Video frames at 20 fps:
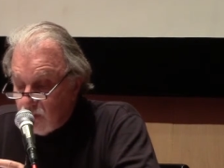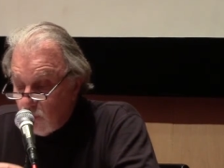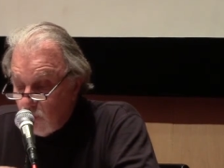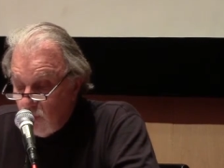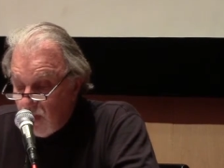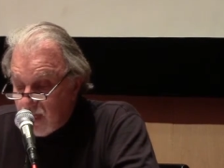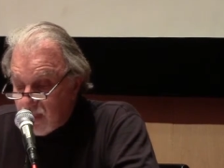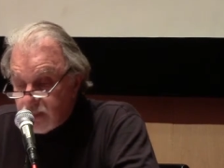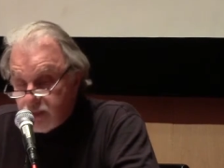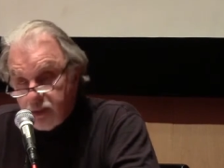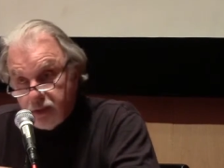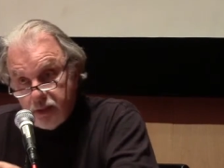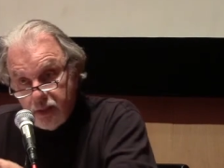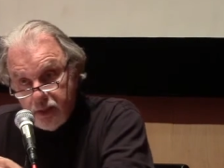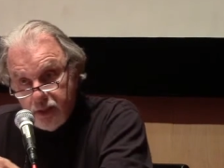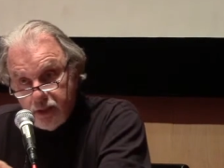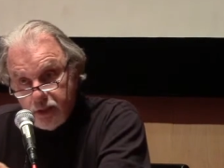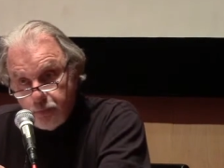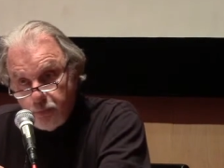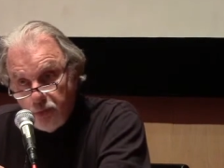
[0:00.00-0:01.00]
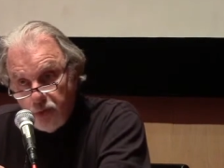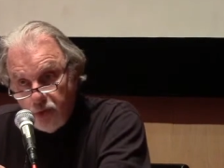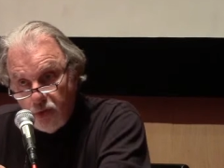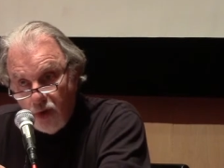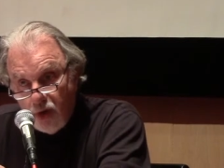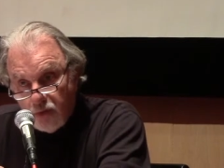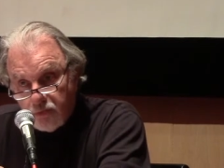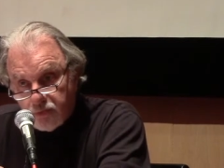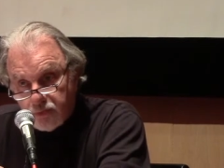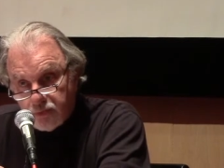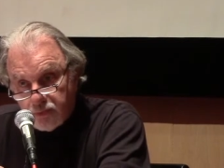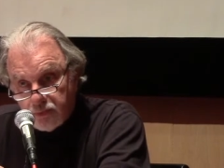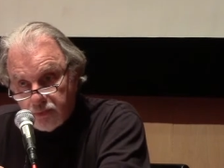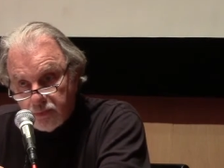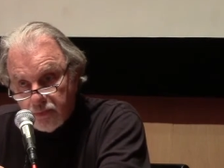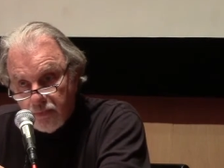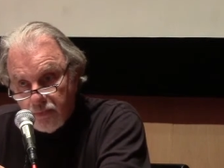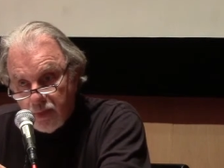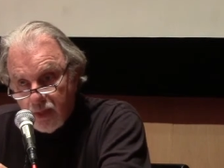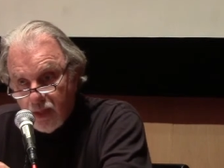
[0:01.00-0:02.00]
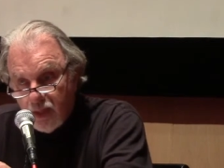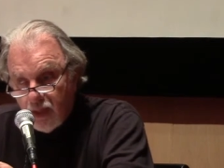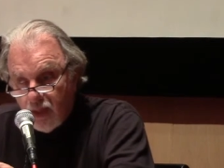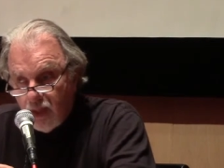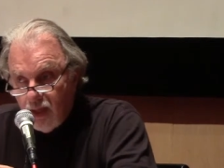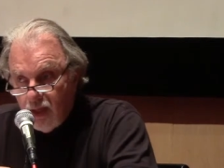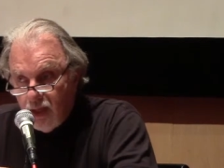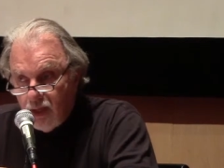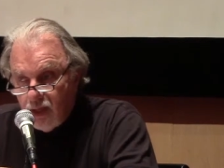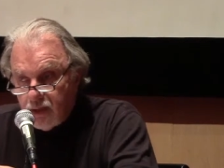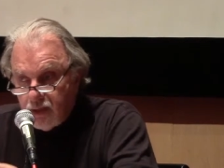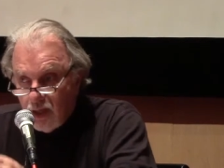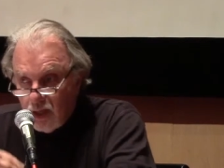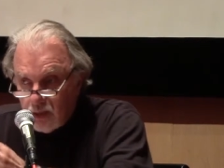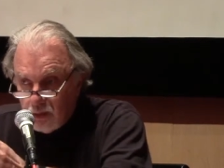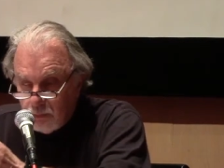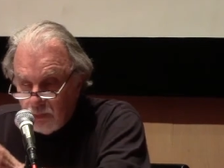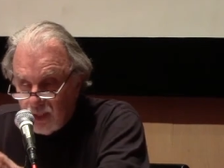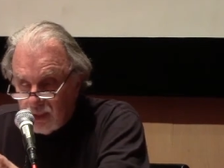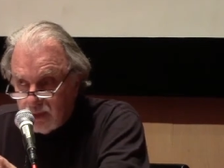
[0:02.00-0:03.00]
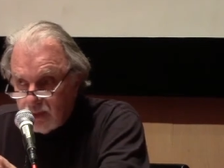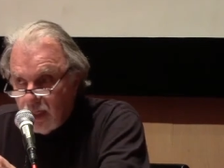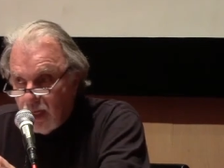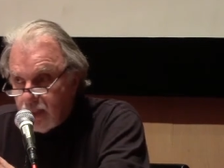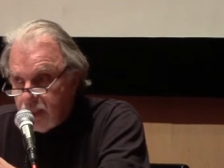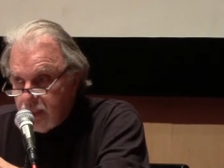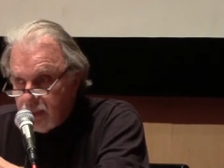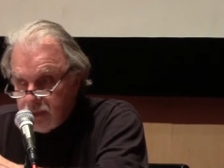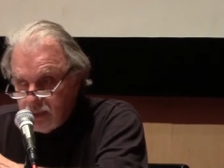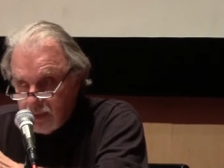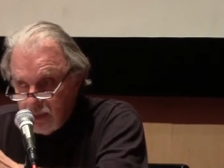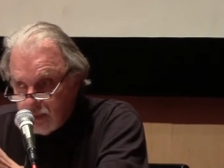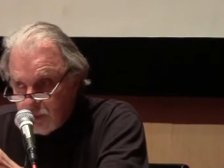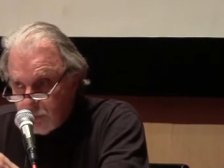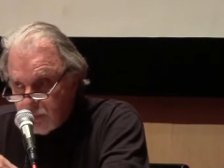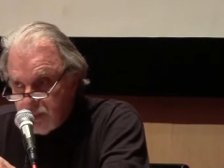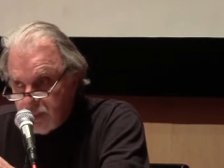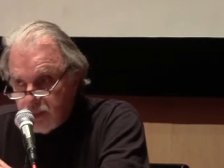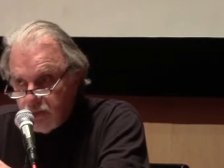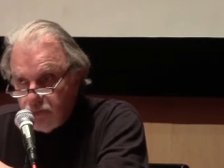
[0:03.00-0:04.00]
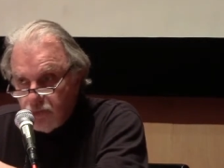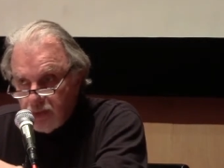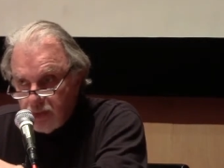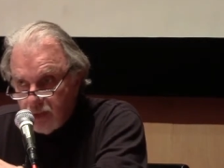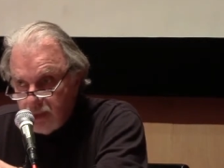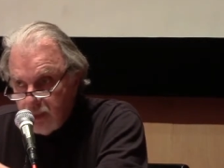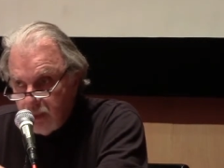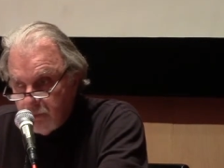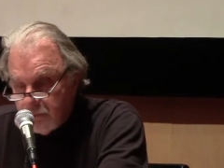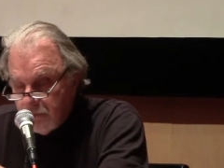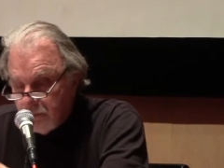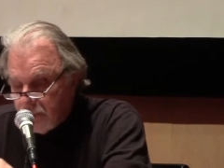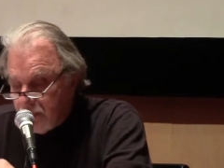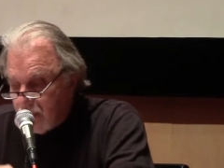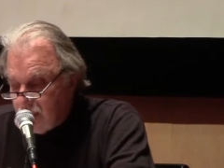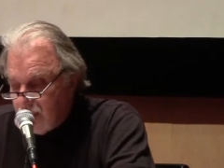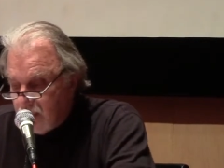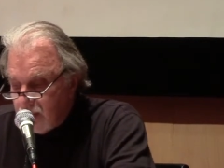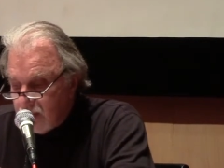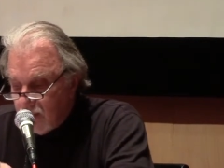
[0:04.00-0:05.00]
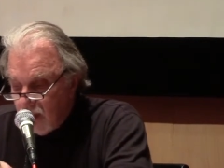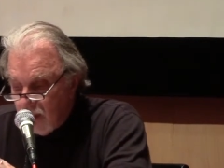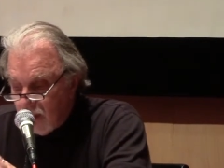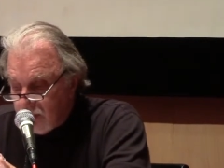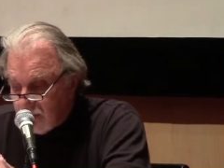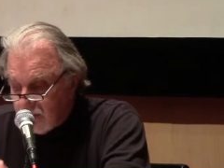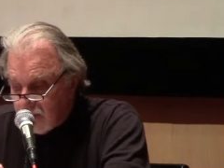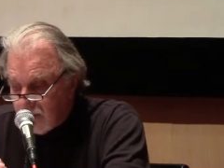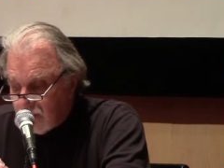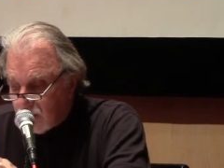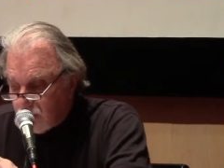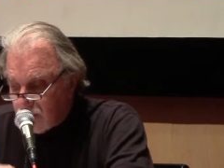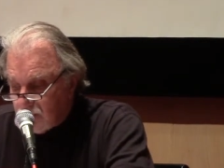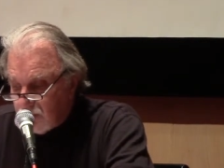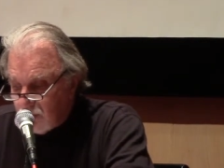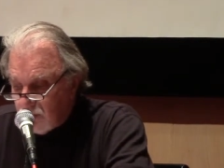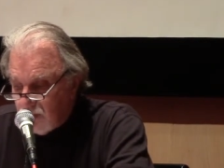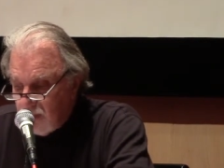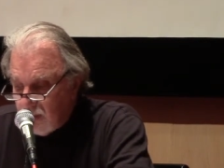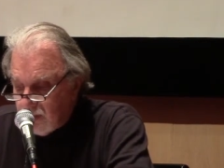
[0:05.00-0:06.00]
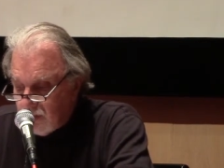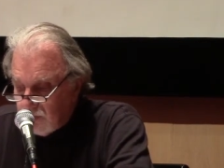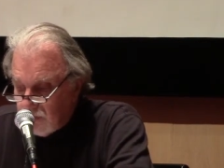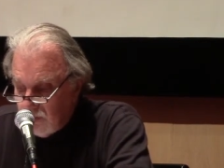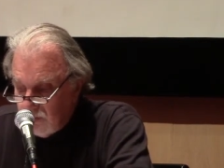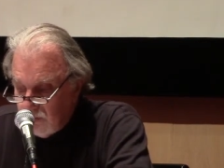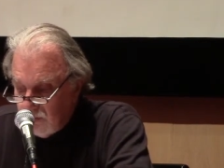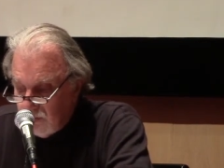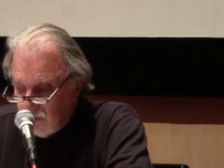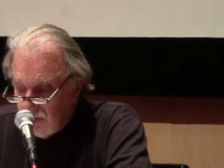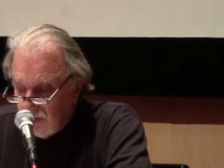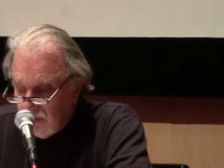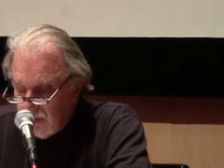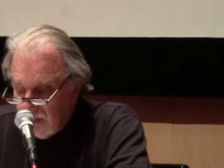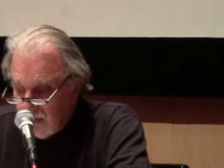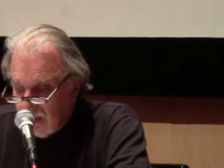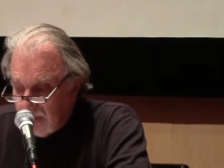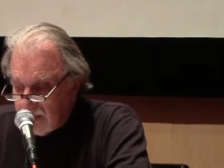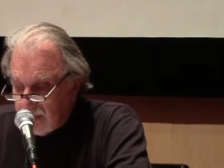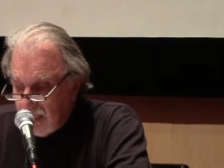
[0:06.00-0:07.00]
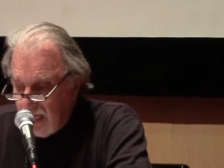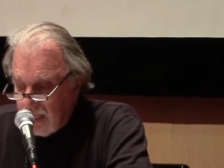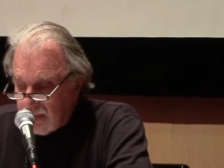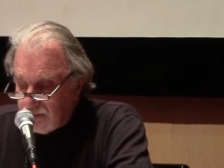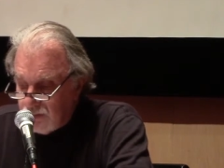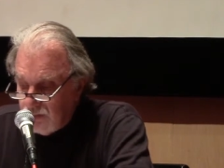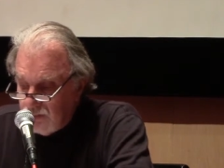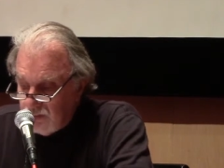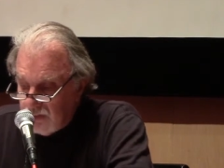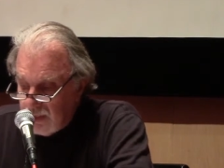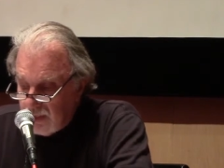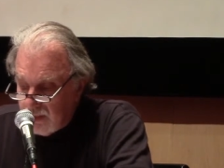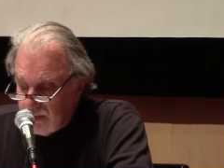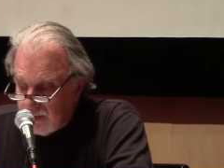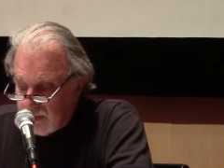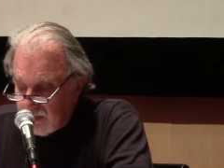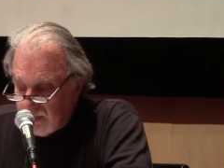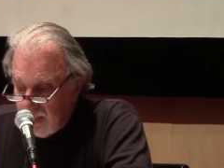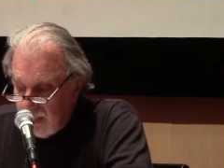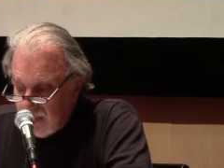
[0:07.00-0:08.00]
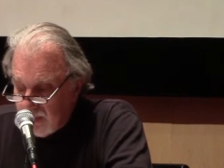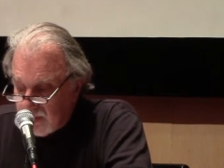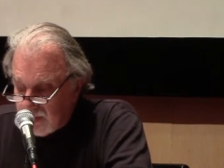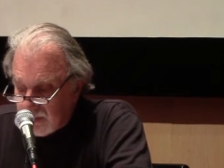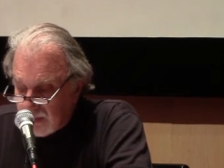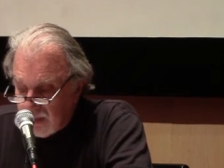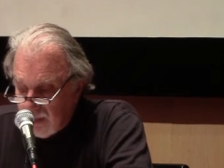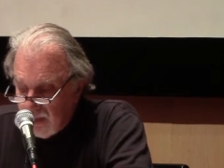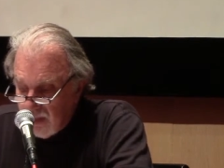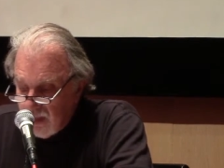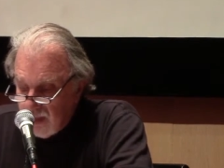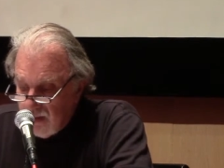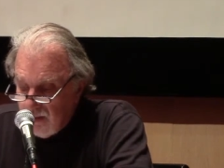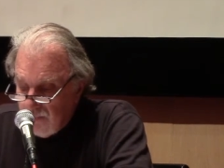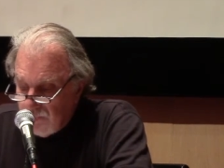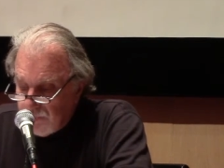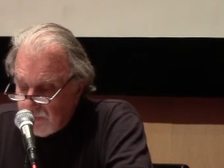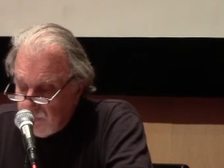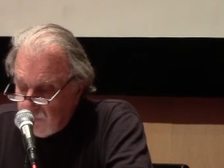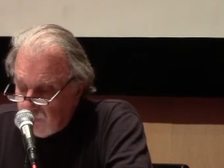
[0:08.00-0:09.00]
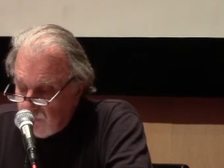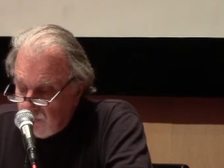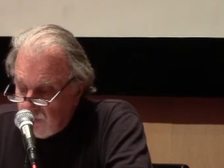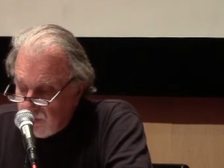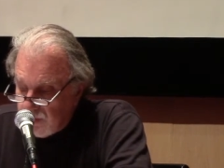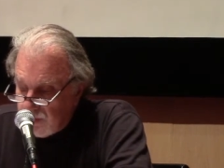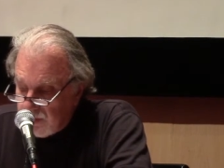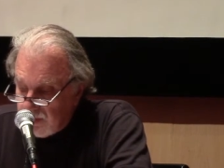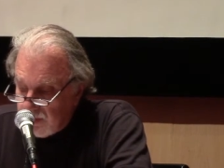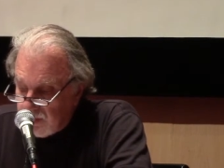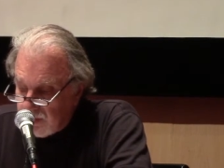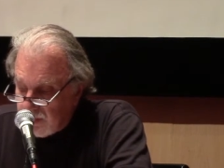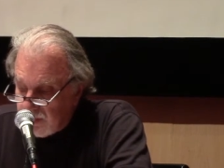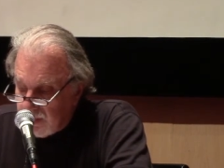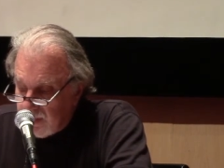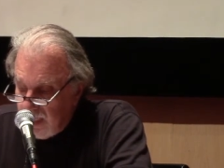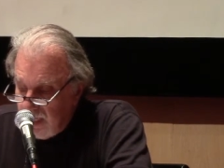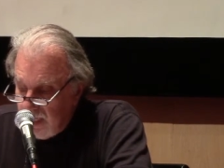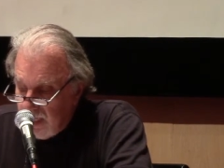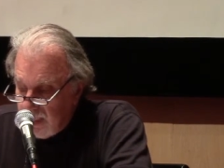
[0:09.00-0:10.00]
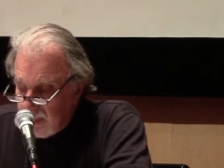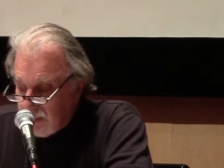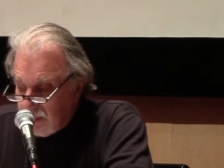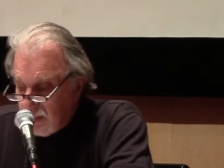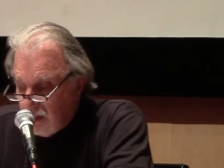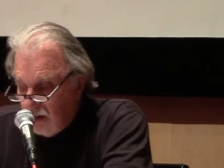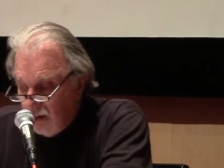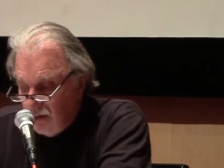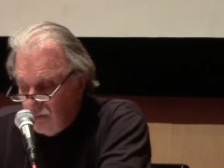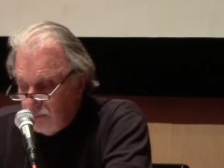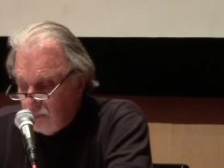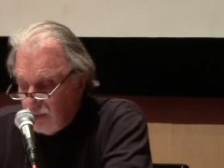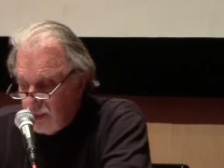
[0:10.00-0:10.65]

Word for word: the West is put off. And al-Baghdadi said specifically, he's not trying to attack the United States the first stage of